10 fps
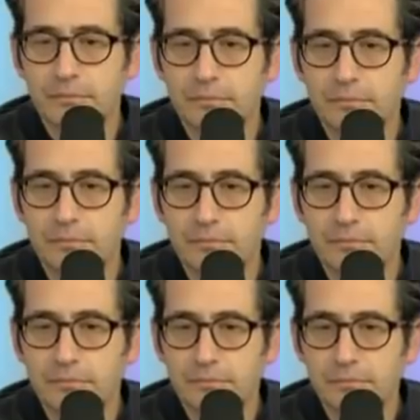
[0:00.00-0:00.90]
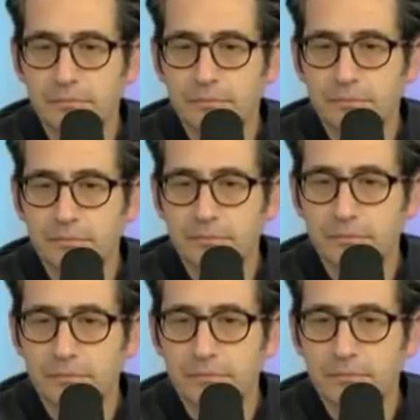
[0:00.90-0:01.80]

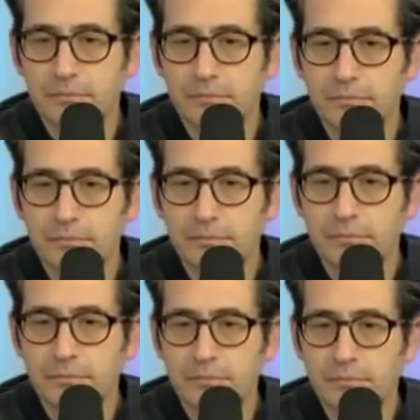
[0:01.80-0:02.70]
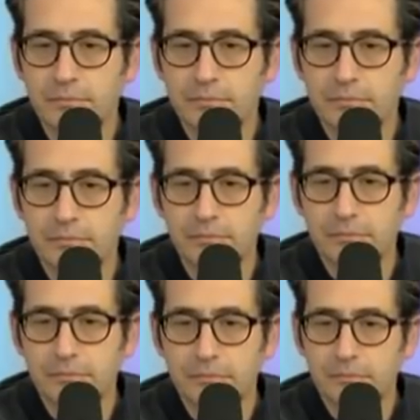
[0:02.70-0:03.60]

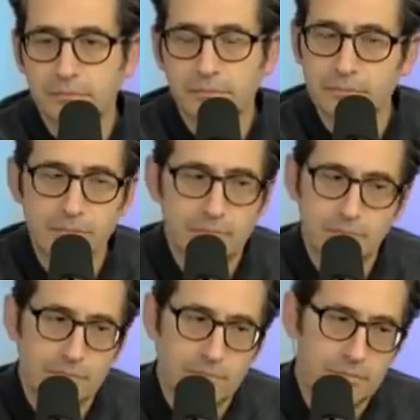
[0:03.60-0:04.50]
(not speaking)